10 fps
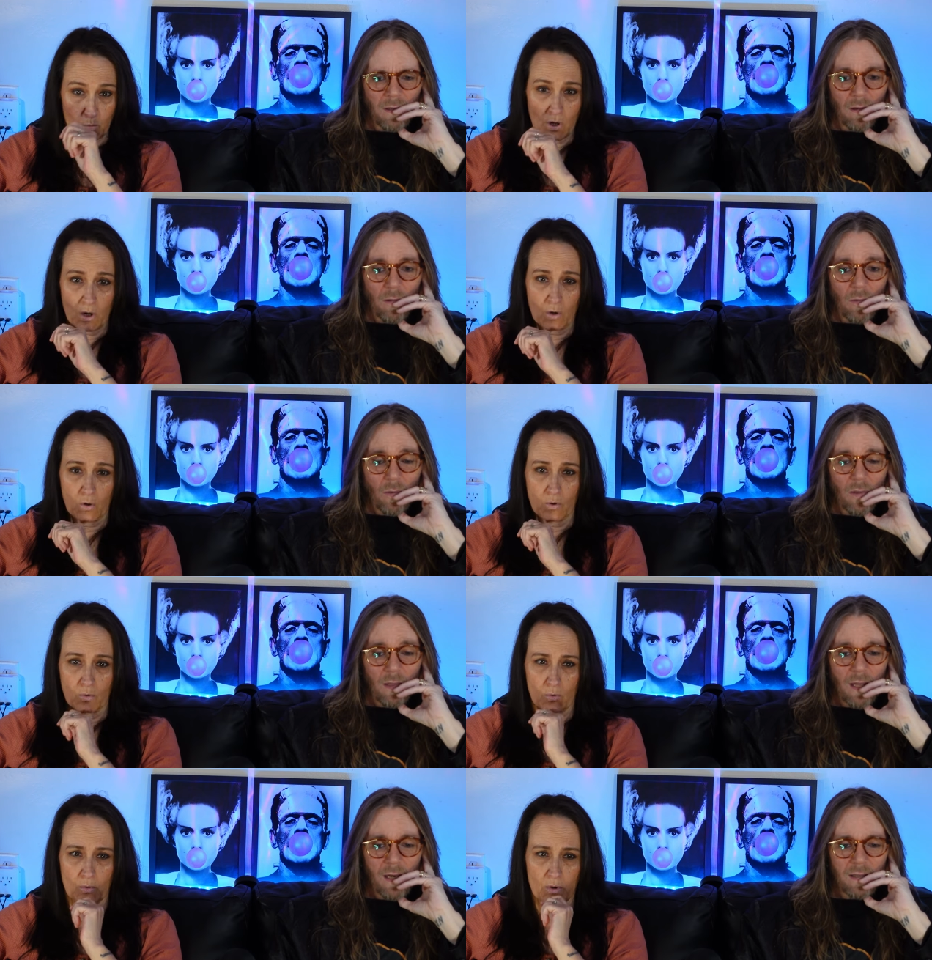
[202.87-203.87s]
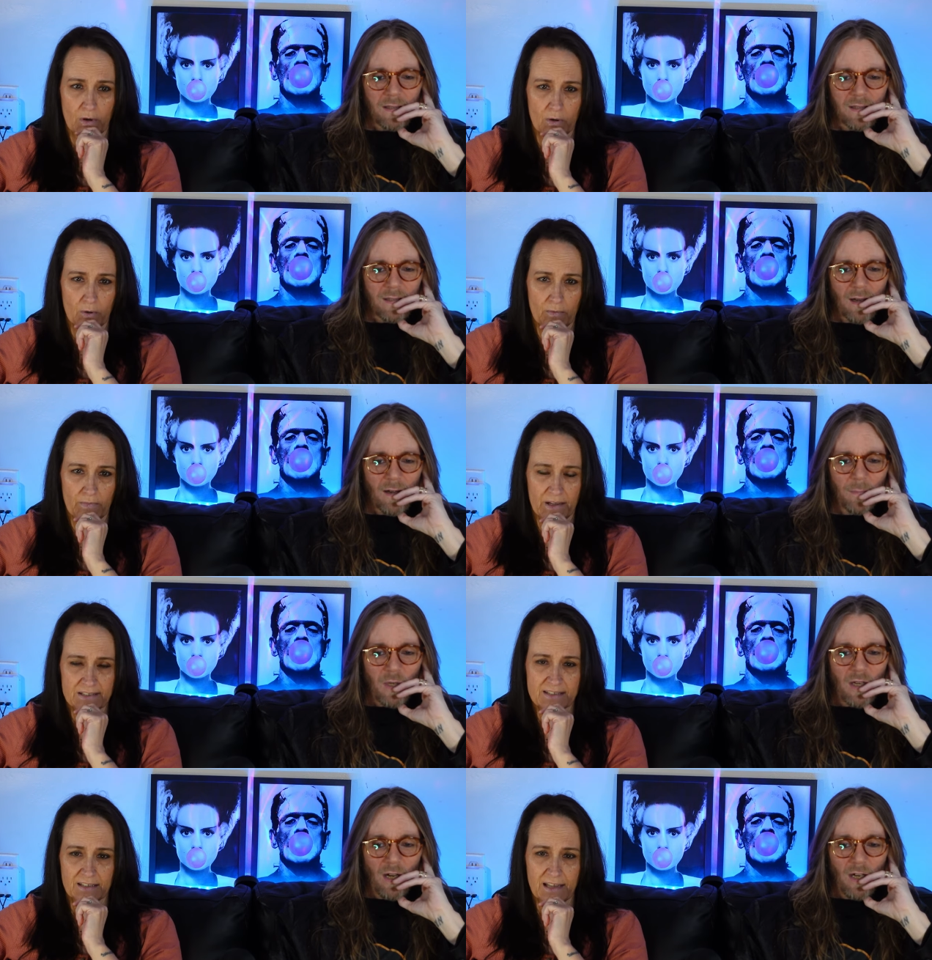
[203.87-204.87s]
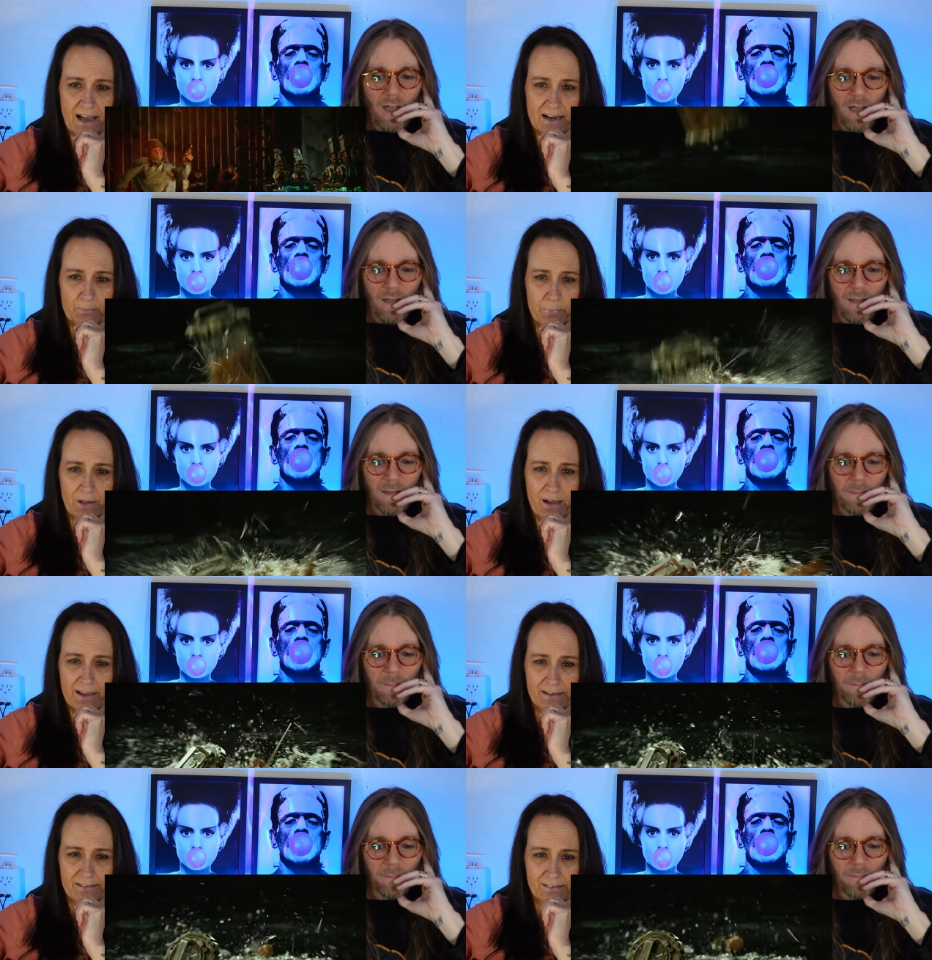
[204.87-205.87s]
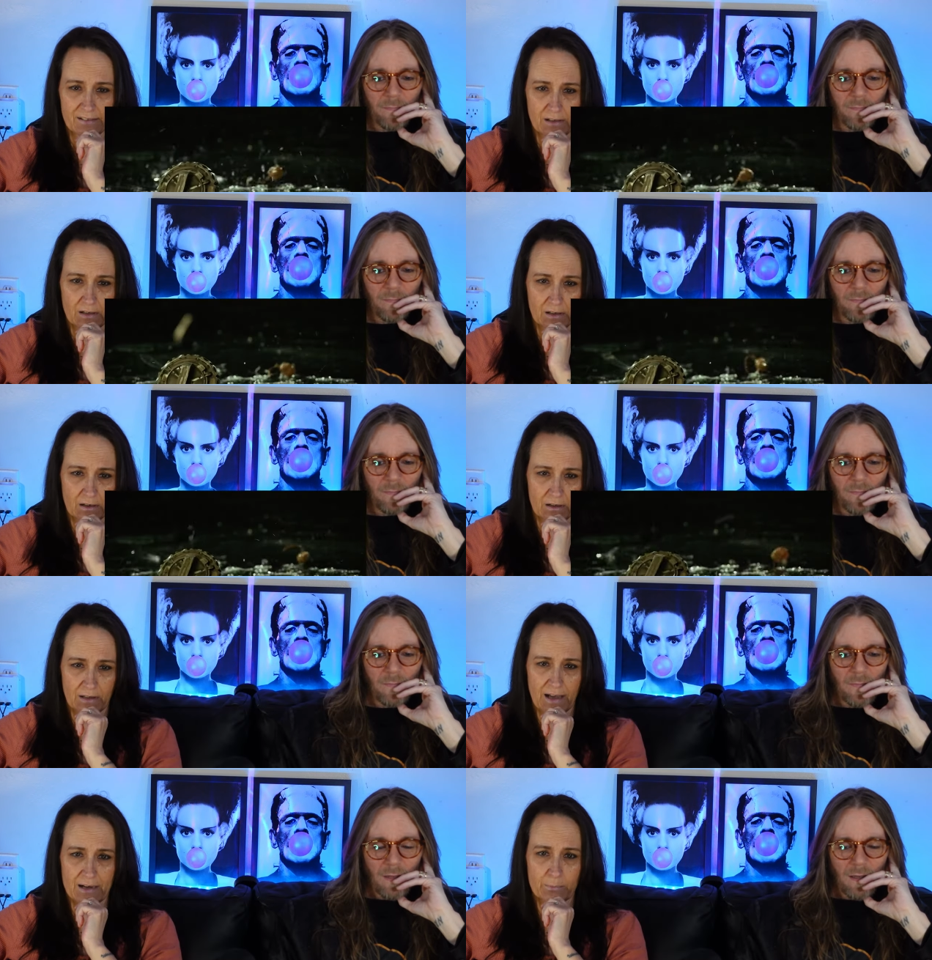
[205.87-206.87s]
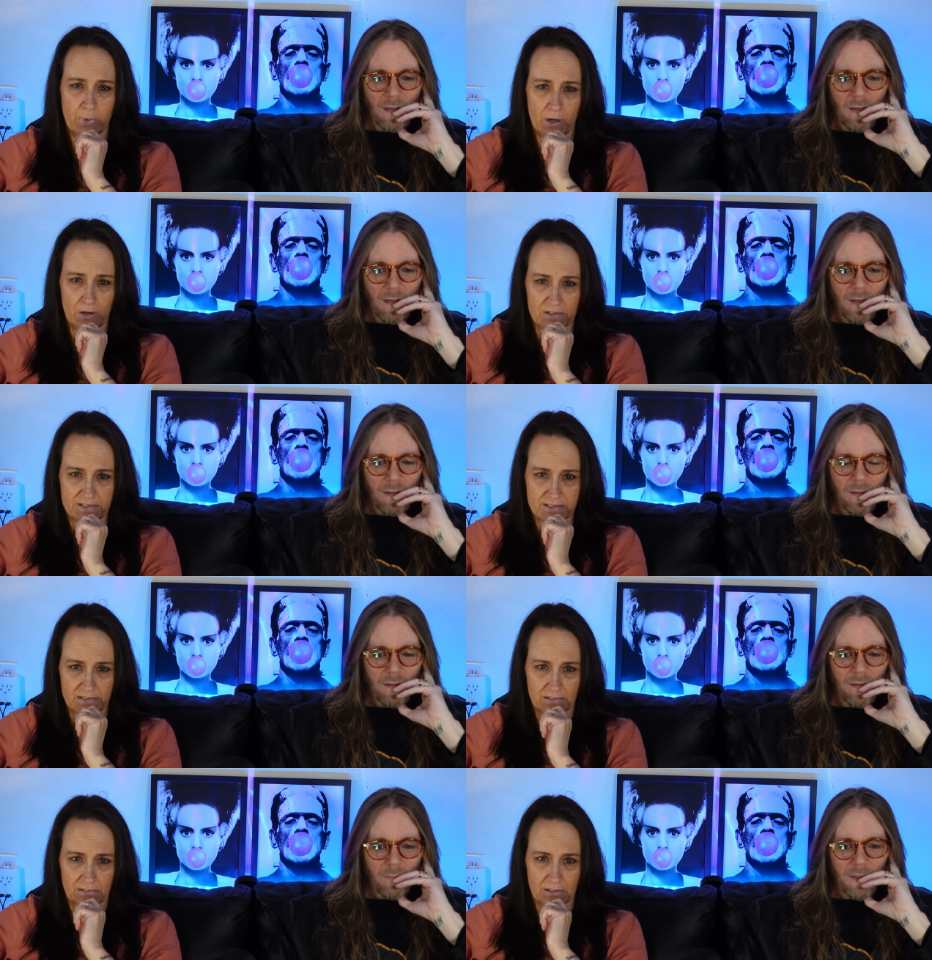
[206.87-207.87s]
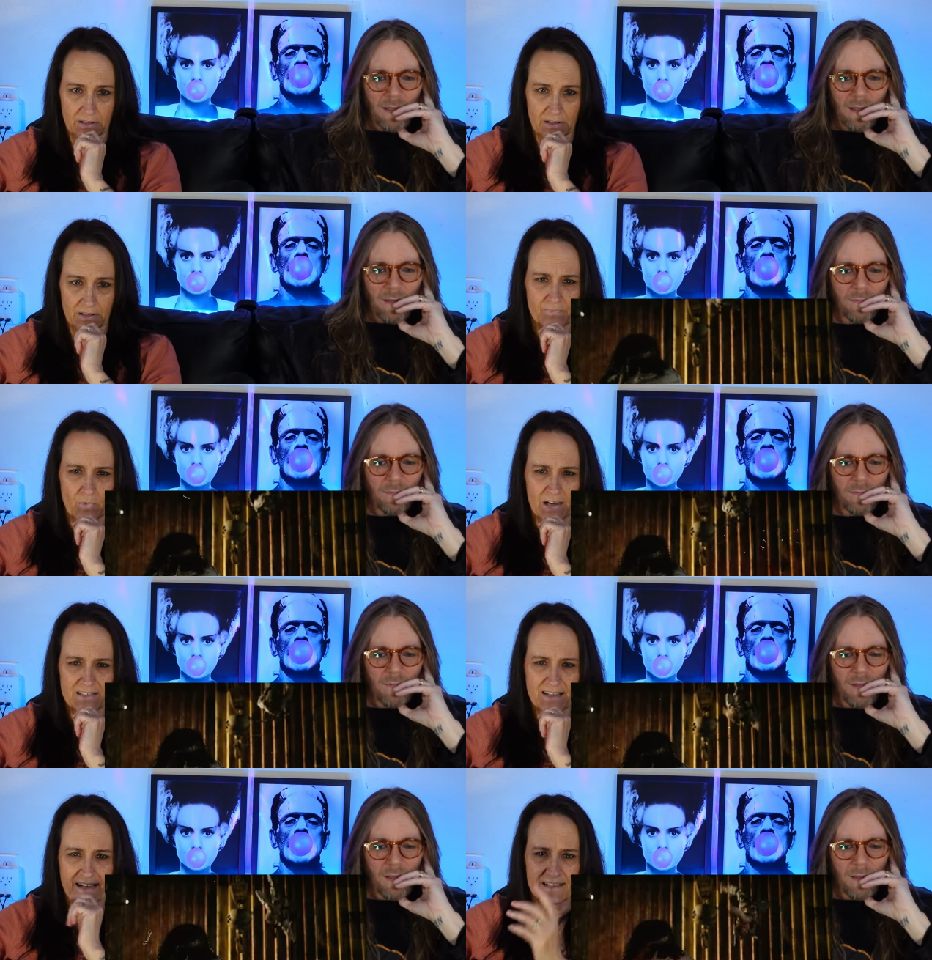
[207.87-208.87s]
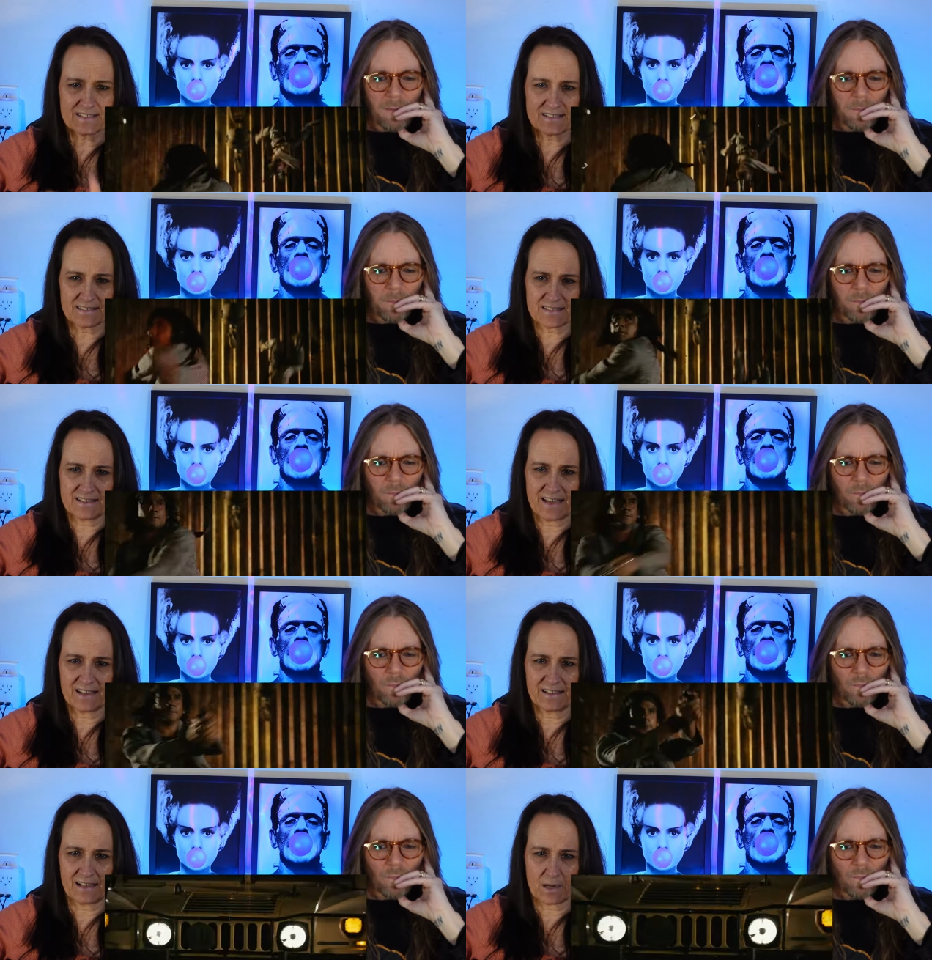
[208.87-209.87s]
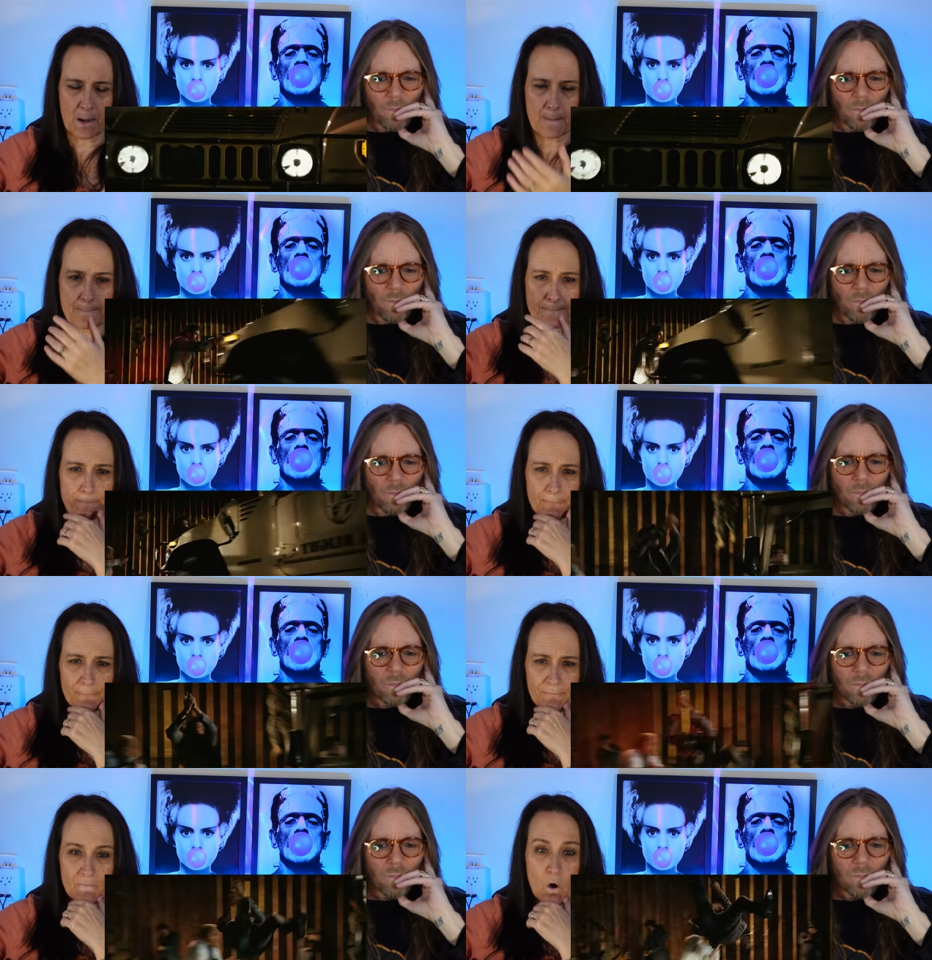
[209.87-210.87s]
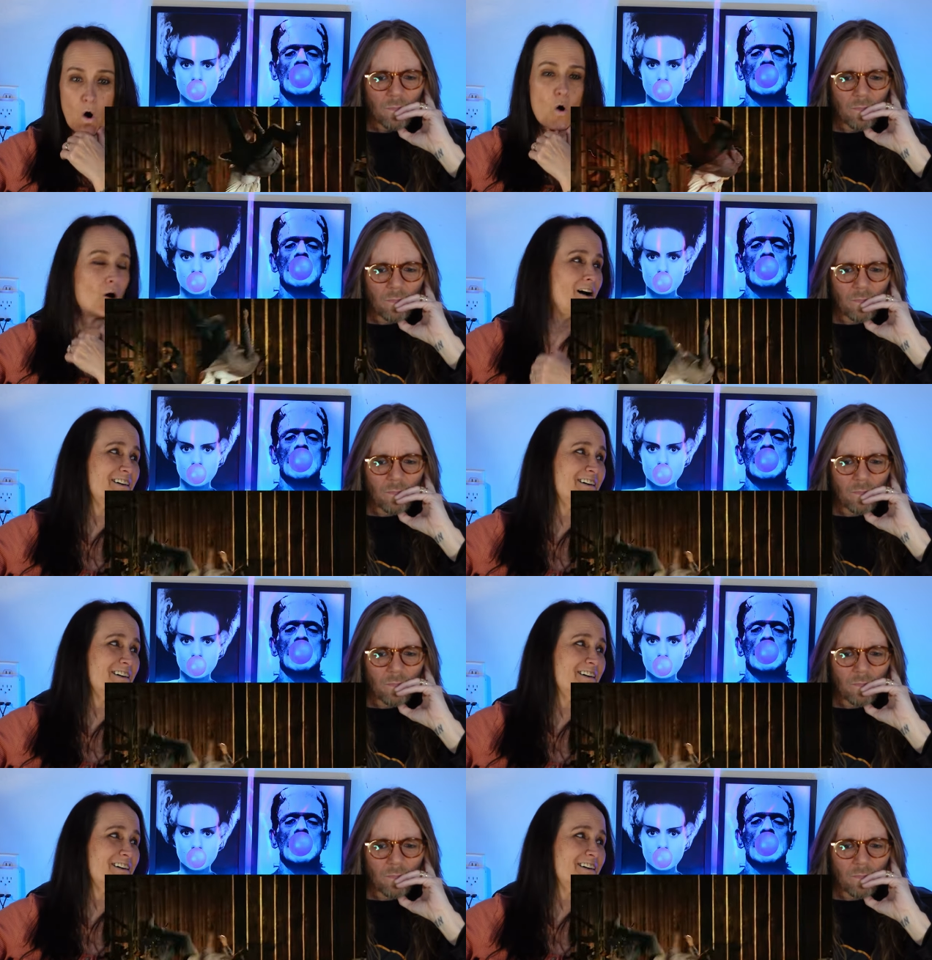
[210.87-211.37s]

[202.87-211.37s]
Speaker 1: Whoa! That is some That's a lot of blood. A lot of balls. Oh, Why is that guy still standing? Oh!